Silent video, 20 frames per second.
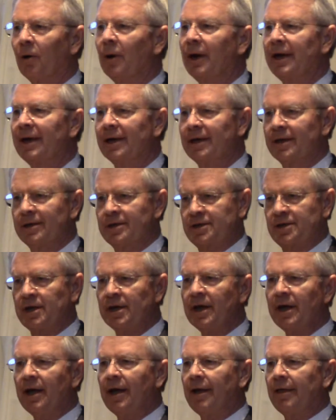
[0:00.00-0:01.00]
is
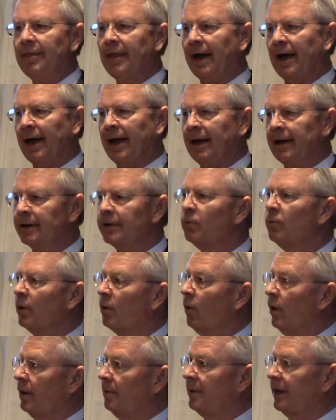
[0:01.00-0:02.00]
that we
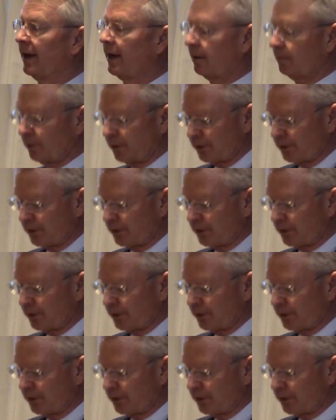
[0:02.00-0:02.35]
want to be able